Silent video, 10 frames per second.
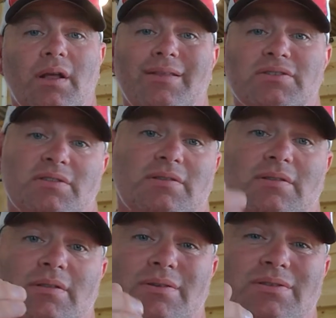There's
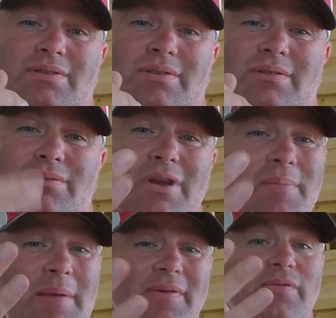3,
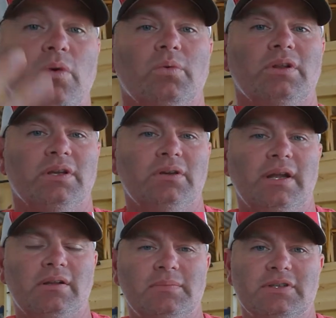maybe 4 really good
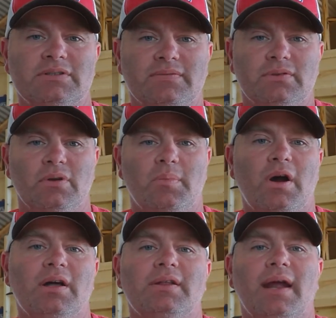elements to a
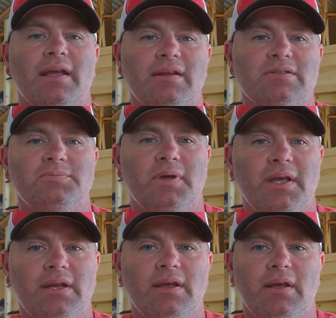pond that I can
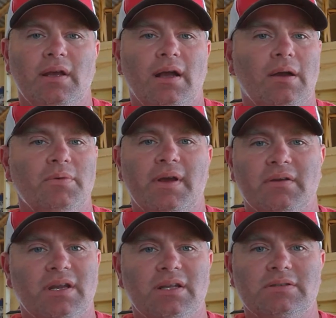explain
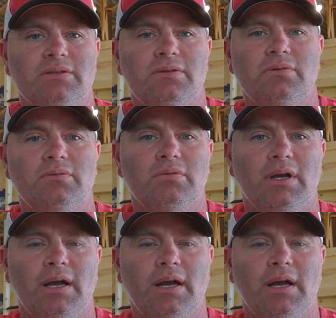without getting too